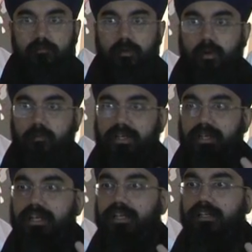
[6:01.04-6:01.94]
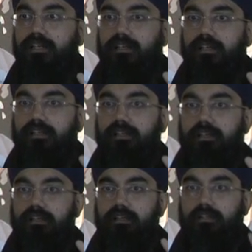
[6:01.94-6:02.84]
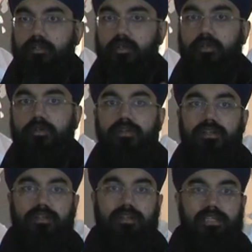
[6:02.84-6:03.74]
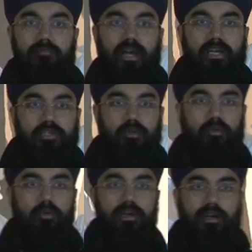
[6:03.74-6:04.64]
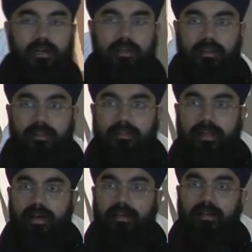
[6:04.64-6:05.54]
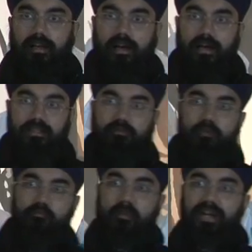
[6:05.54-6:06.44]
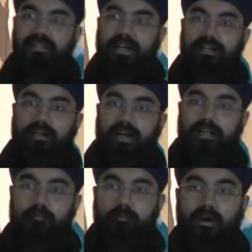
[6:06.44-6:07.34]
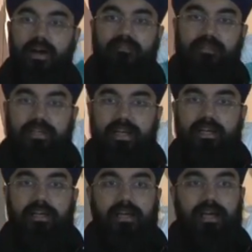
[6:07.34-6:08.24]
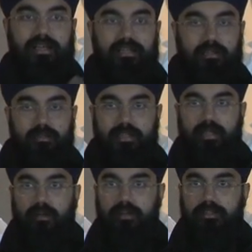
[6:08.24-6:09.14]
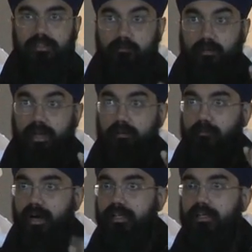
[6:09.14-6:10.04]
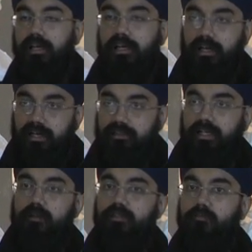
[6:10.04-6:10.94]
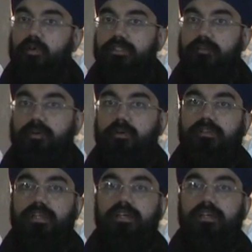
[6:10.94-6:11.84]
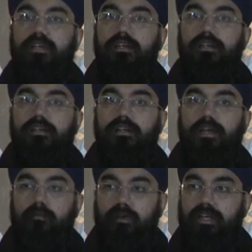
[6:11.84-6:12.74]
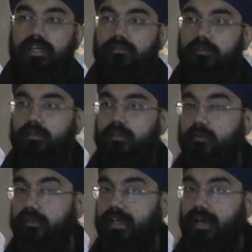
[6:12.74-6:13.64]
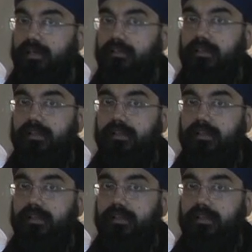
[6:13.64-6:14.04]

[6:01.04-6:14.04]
But what we need to do is make sure that we mend that gara, that pot every day, and that's through Seva and Simran and Bani. Nitnem is the most important thing. I'm going to leave you with that